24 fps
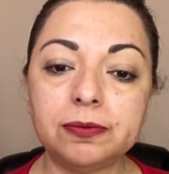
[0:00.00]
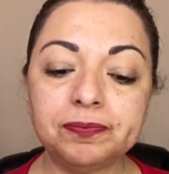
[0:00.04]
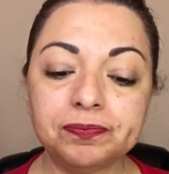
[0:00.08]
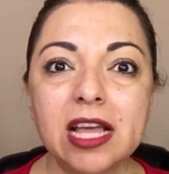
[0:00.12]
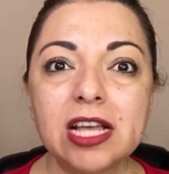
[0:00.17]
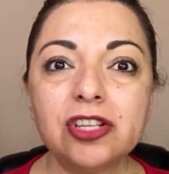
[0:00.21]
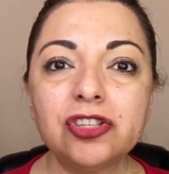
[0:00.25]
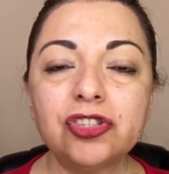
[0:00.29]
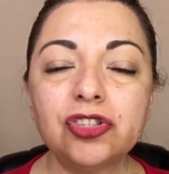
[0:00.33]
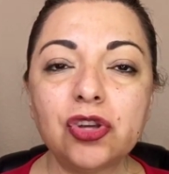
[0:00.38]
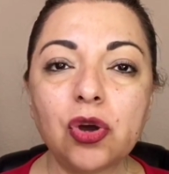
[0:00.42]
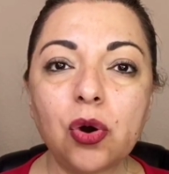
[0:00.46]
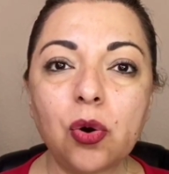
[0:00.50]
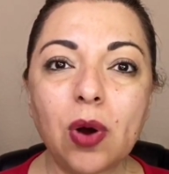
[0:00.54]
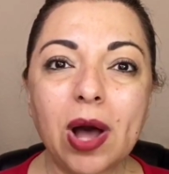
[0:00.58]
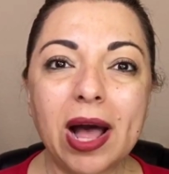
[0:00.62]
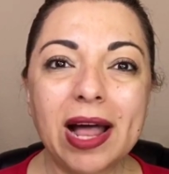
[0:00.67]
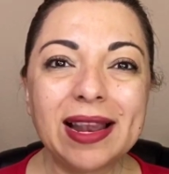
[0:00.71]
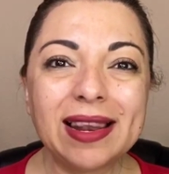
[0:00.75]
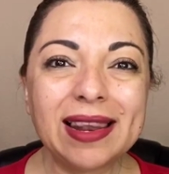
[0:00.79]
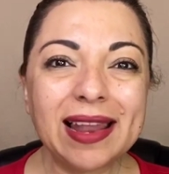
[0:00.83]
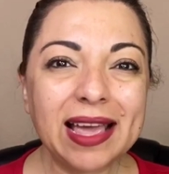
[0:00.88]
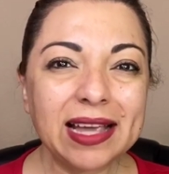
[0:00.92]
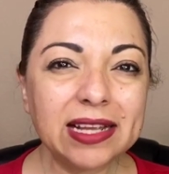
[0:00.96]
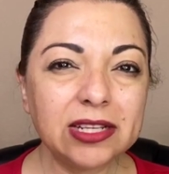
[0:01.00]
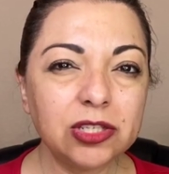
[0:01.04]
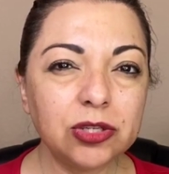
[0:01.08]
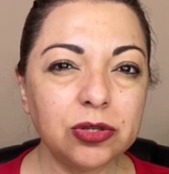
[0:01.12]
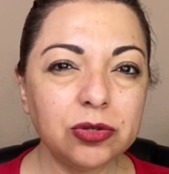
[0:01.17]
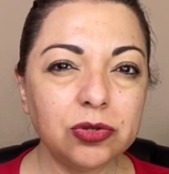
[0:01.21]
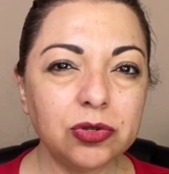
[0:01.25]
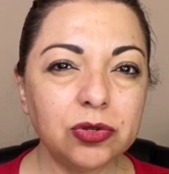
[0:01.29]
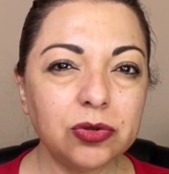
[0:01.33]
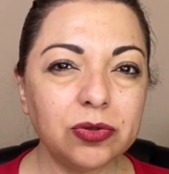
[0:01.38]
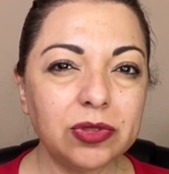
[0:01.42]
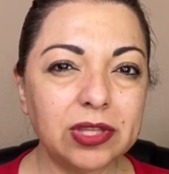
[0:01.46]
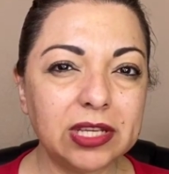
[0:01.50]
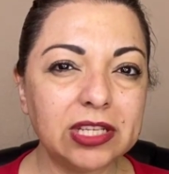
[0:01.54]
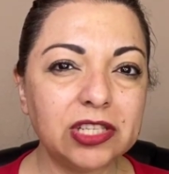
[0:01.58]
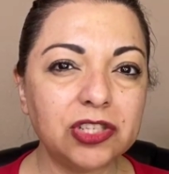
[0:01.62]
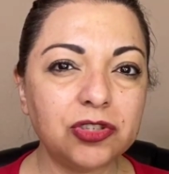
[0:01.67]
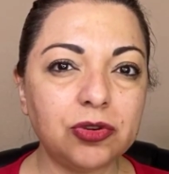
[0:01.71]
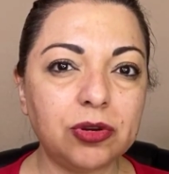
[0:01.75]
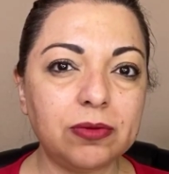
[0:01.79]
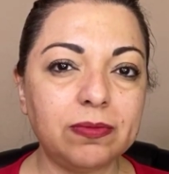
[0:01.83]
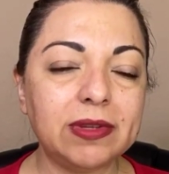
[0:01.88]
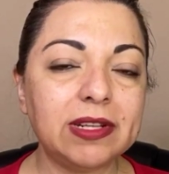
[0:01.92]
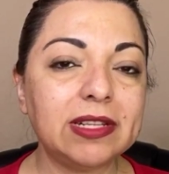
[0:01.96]
So I like to do these
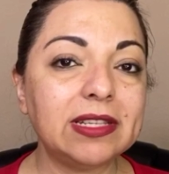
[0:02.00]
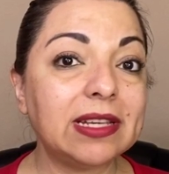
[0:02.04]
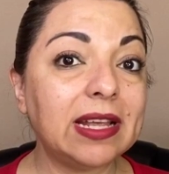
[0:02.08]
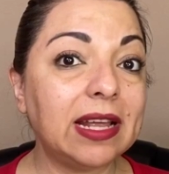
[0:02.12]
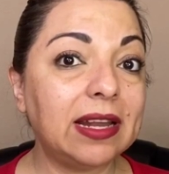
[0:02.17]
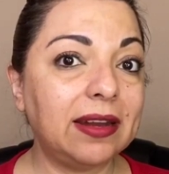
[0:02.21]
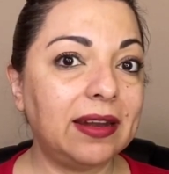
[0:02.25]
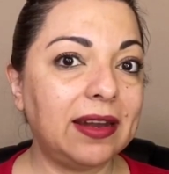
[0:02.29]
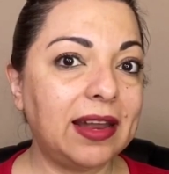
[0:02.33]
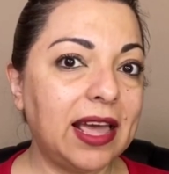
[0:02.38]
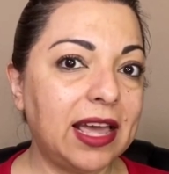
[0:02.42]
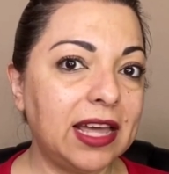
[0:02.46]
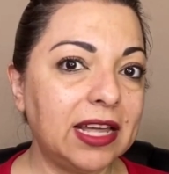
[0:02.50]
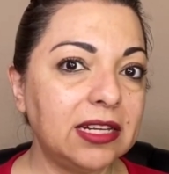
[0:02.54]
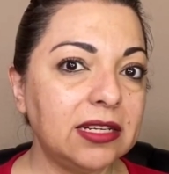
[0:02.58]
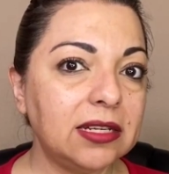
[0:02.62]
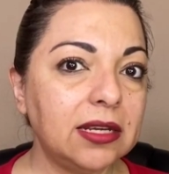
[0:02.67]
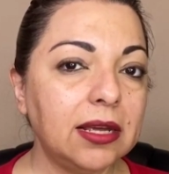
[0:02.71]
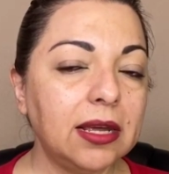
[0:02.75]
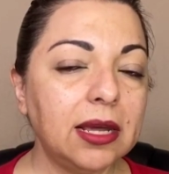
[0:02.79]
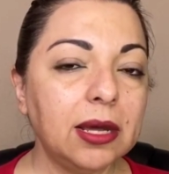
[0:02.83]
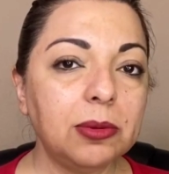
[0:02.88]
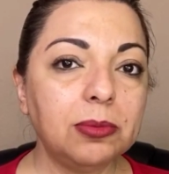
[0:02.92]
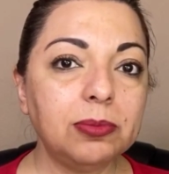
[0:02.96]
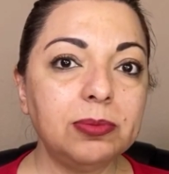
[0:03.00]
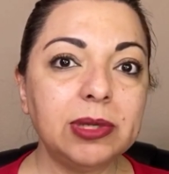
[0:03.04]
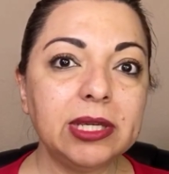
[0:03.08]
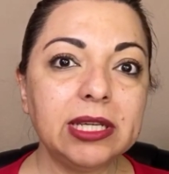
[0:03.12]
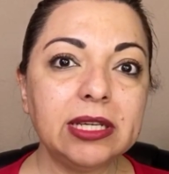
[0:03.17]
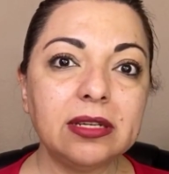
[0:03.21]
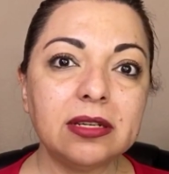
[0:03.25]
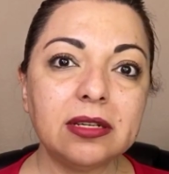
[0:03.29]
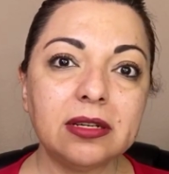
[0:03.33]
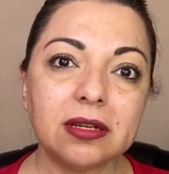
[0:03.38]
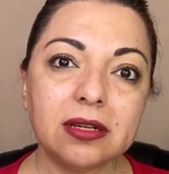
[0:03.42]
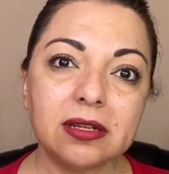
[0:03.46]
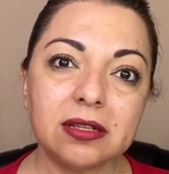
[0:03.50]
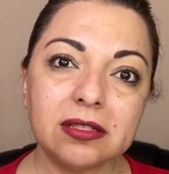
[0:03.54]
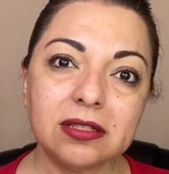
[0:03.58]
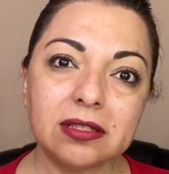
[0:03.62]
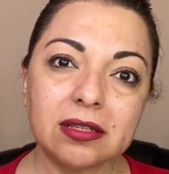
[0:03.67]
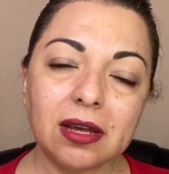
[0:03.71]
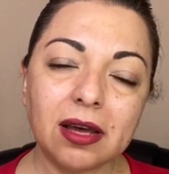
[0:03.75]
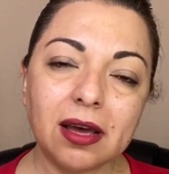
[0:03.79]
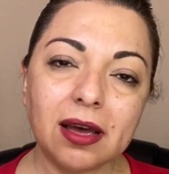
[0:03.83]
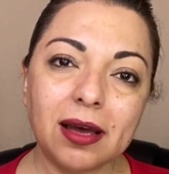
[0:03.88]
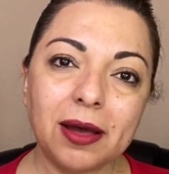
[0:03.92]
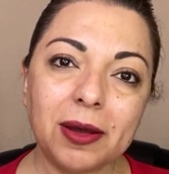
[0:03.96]
treatments at night because
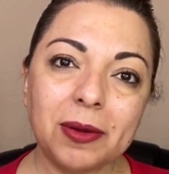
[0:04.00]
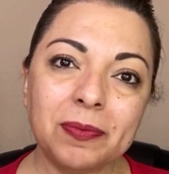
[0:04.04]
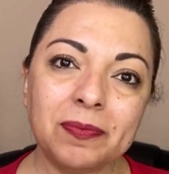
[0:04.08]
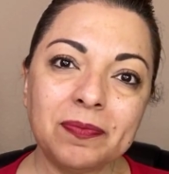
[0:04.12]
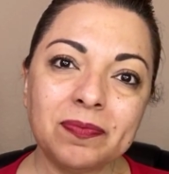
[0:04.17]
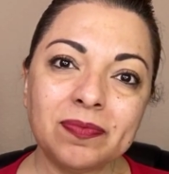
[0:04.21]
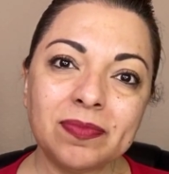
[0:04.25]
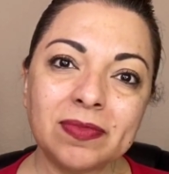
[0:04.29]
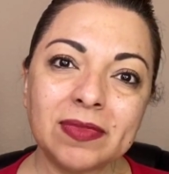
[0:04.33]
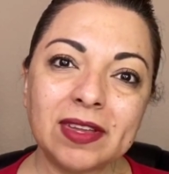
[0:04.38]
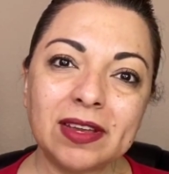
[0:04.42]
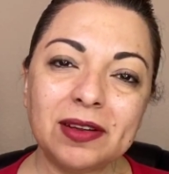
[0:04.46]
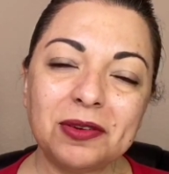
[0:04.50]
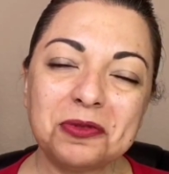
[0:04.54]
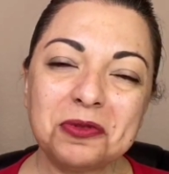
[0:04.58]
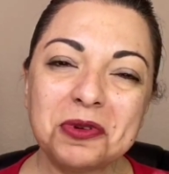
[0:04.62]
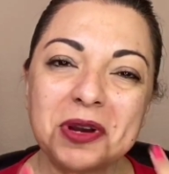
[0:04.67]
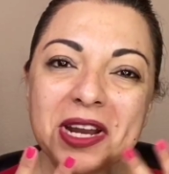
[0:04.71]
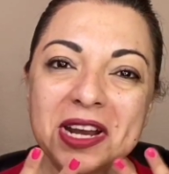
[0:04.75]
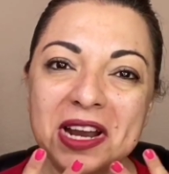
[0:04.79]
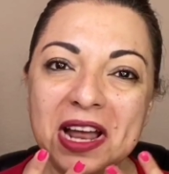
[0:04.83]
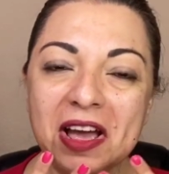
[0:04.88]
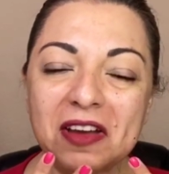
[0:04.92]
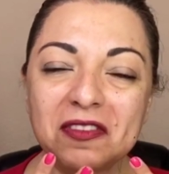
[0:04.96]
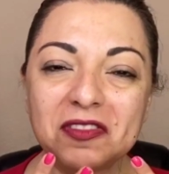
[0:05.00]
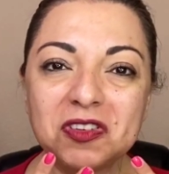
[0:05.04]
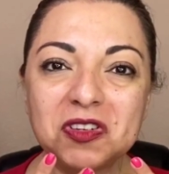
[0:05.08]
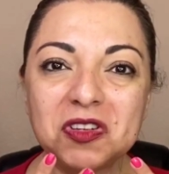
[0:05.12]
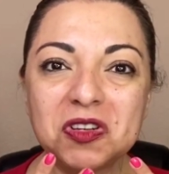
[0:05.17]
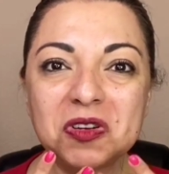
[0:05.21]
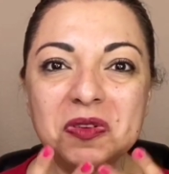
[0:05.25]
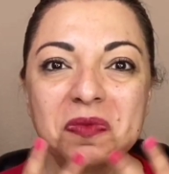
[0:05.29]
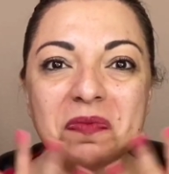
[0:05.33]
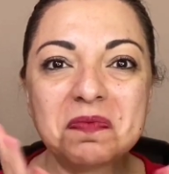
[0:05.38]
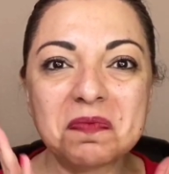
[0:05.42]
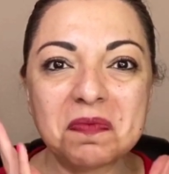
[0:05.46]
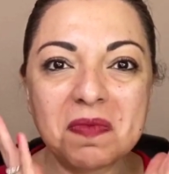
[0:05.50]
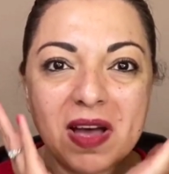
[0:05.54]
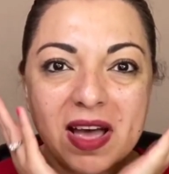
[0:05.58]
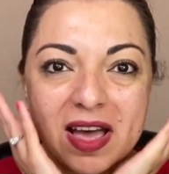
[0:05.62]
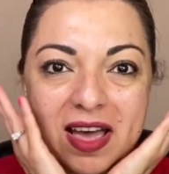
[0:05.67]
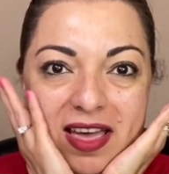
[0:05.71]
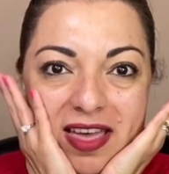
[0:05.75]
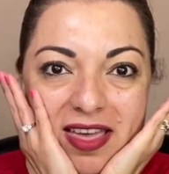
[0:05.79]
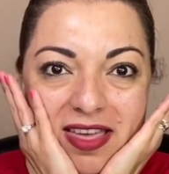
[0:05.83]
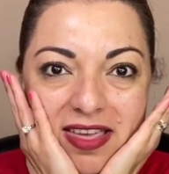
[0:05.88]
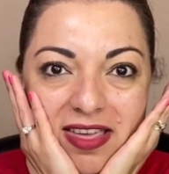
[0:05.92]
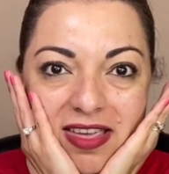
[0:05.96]
right after
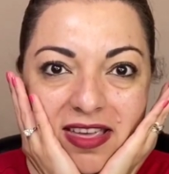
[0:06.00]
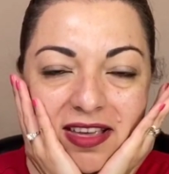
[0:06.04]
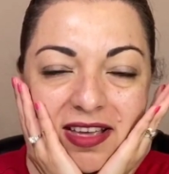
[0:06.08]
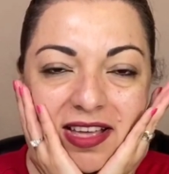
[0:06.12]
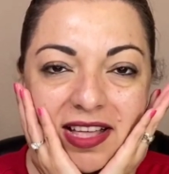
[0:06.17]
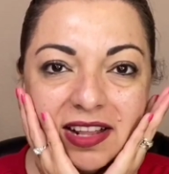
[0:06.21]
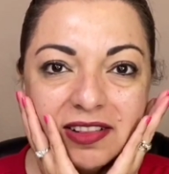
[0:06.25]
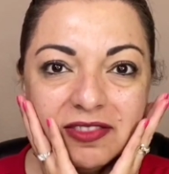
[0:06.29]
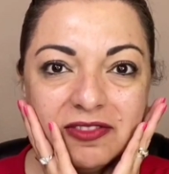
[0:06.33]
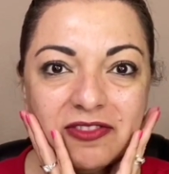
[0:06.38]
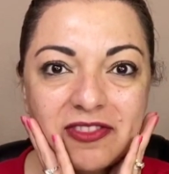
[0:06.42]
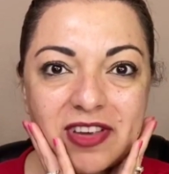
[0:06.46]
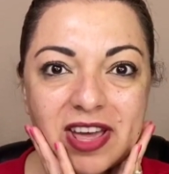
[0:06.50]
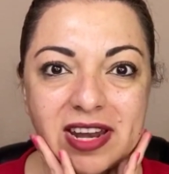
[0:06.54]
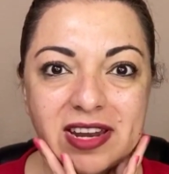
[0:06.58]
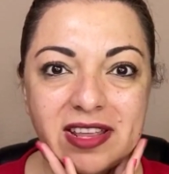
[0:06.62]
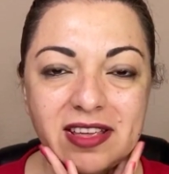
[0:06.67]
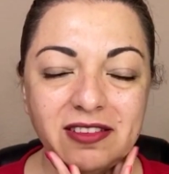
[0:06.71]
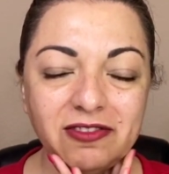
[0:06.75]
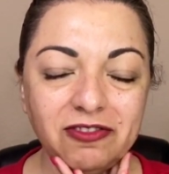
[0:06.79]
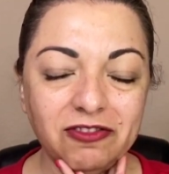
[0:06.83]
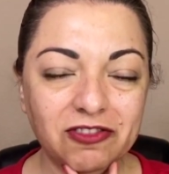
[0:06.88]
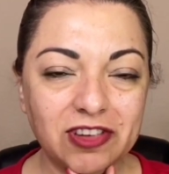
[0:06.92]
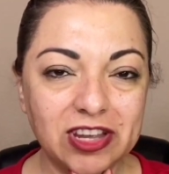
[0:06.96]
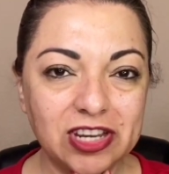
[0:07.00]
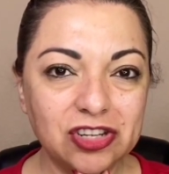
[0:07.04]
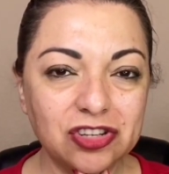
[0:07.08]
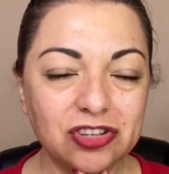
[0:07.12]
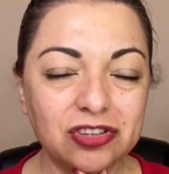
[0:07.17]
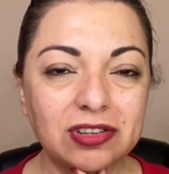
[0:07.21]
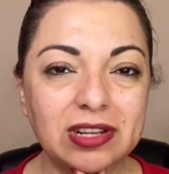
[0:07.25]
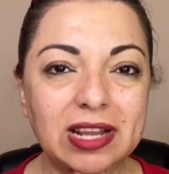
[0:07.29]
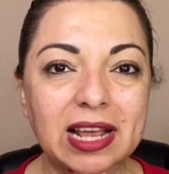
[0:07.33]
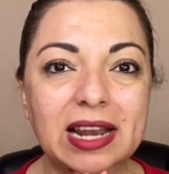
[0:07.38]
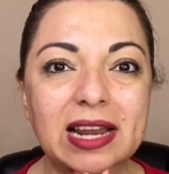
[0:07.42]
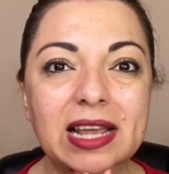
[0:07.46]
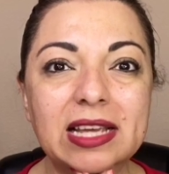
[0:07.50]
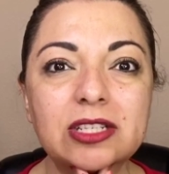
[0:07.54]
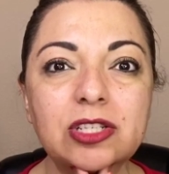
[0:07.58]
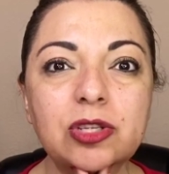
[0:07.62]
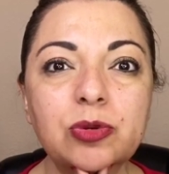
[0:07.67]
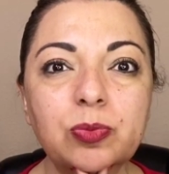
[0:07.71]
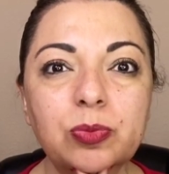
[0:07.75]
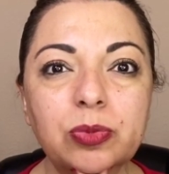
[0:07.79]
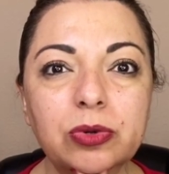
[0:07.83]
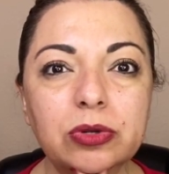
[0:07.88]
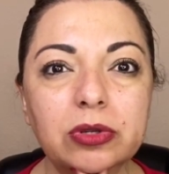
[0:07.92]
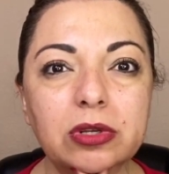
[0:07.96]
my galvanic facial, I like to
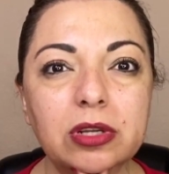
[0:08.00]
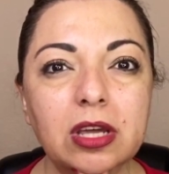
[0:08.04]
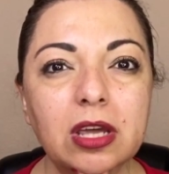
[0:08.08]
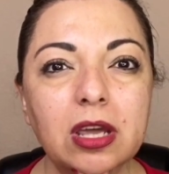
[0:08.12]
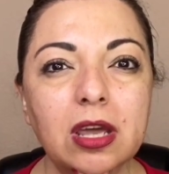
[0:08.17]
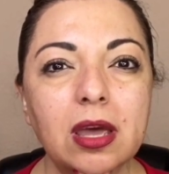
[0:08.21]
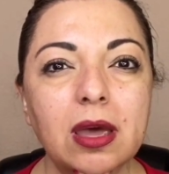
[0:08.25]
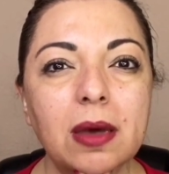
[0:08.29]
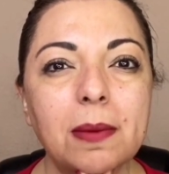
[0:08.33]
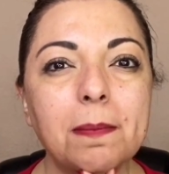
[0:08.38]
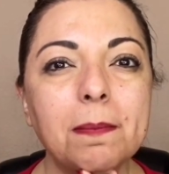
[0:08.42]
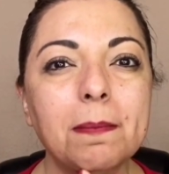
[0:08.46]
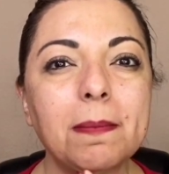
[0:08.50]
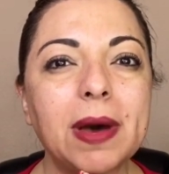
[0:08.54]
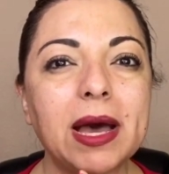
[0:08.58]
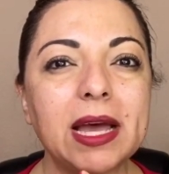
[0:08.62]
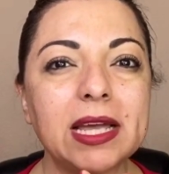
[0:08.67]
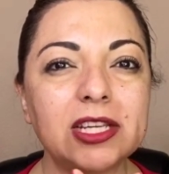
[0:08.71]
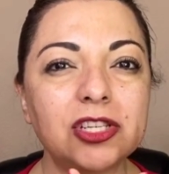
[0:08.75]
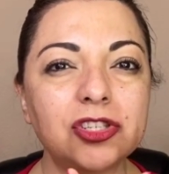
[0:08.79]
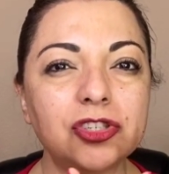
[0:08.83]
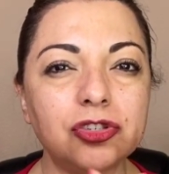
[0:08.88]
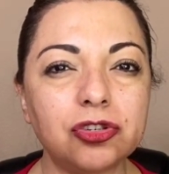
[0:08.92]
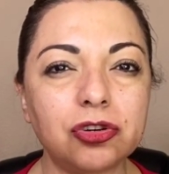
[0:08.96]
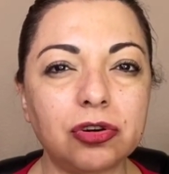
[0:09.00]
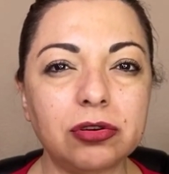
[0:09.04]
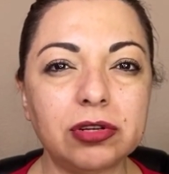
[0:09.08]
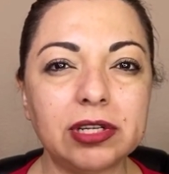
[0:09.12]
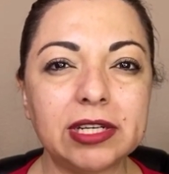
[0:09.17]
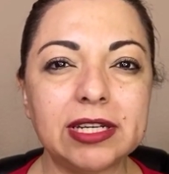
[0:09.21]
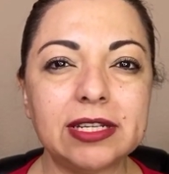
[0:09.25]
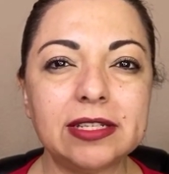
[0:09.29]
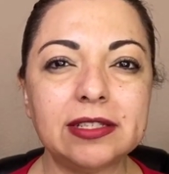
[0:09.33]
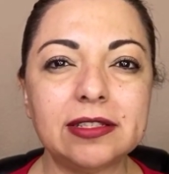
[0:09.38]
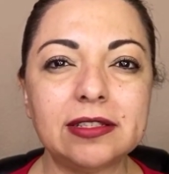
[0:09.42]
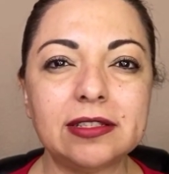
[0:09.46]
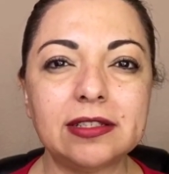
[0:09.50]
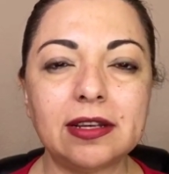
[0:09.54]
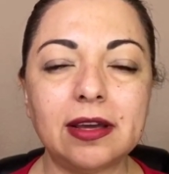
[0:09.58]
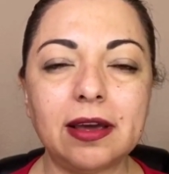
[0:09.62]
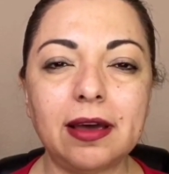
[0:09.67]
put my strongest